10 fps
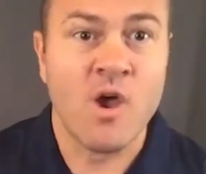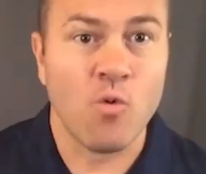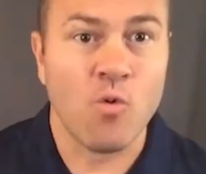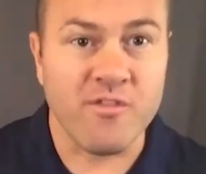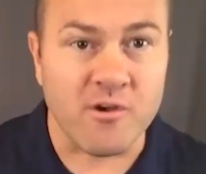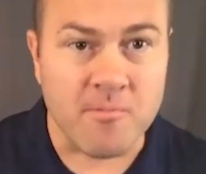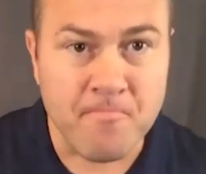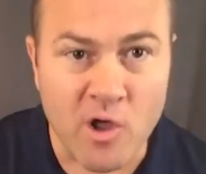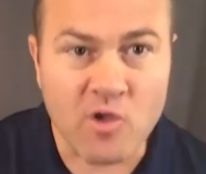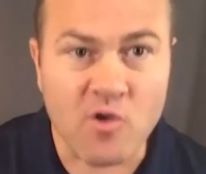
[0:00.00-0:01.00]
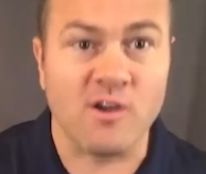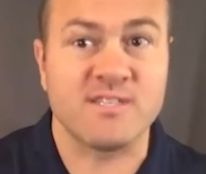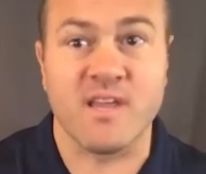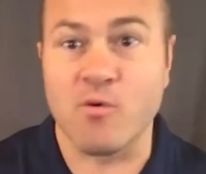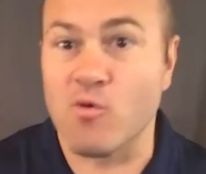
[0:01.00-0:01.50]
whether it be
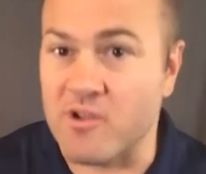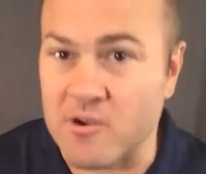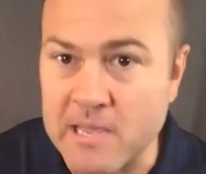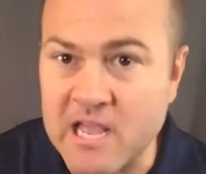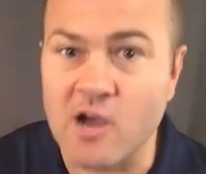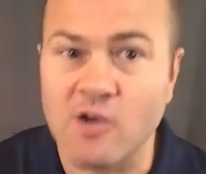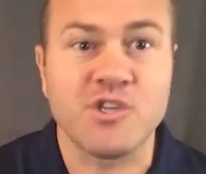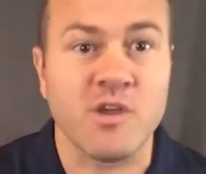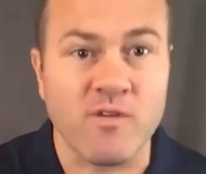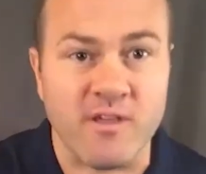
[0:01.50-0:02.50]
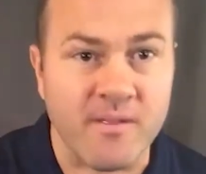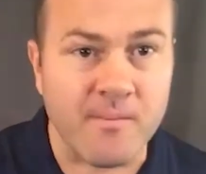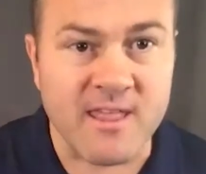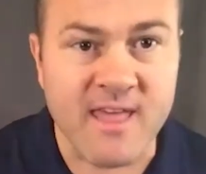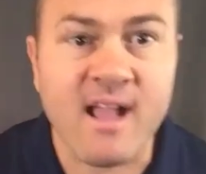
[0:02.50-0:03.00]
podcasting, whether it be coaching, whether it
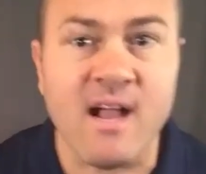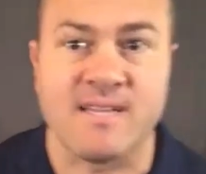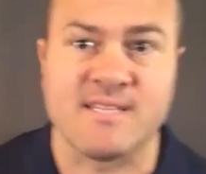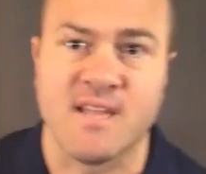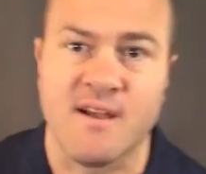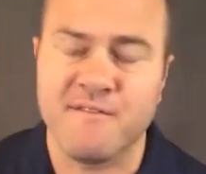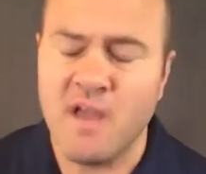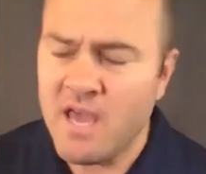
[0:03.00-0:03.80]
be that kind of stuff.